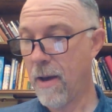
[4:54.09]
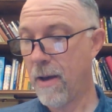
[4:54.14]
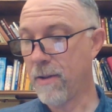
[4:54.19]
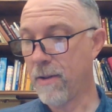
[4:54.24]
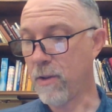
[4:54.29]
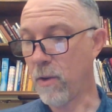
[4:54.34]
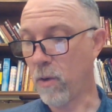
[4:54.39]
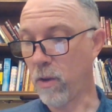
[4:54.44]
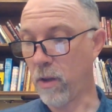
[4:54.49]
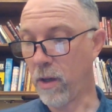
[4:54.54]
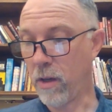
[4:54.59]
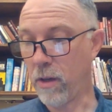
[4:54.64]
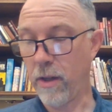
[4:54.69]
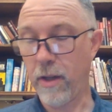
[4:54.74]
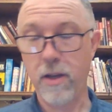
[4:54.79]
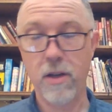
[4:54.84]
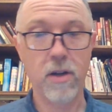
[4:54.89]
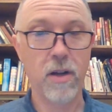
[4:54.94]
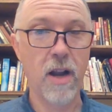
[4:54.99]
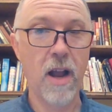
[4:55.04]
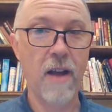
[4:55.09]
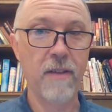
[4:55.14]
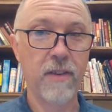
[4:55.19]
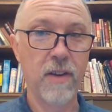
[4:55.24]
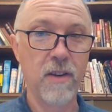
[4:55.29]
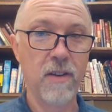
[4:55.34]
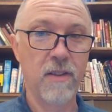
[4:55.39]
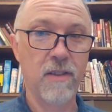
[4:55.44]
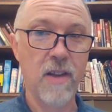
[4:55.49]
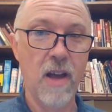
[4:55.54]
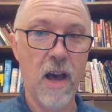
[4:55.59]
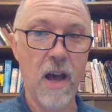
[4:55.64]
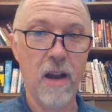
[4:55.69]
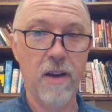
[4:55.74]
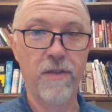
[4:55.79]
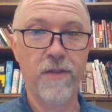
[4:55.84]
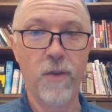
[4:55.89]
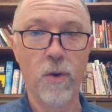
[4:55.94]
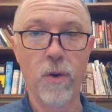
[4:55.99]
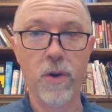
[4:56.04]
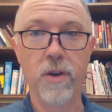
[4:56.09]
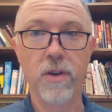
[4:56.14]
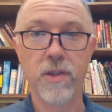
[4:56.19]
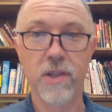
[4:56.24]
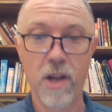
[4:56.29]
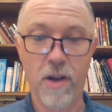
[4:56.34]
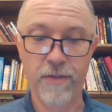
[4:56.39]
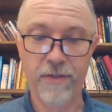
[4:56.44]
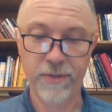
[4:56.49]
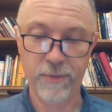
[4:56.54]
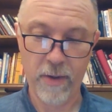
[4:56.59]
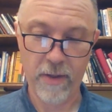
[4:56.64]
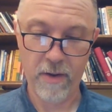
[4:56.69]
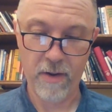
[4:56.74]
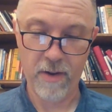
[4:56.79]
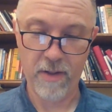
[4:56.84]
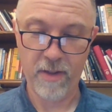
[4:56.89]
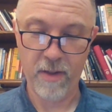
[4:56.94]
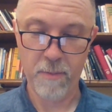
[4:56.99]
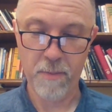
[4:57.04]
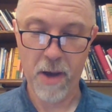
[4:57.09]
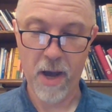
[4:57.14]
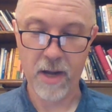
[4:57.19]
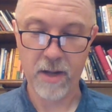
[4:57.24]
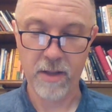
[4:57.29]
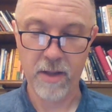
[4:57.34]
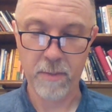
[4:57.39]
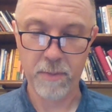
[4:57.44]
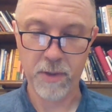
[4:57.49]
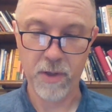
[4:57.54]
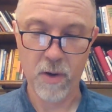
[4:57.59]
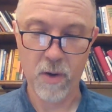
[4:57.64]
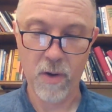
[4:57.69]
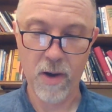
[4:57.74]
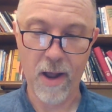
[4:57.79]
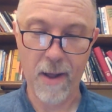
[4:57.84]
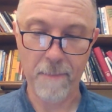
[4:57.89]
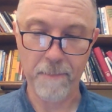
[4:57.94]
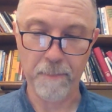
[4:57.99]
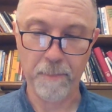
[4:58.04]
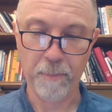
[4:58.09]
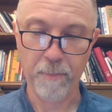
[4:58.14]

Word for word: So clearly, you're going to have to decide for yourself whether it is the apocalypse or not.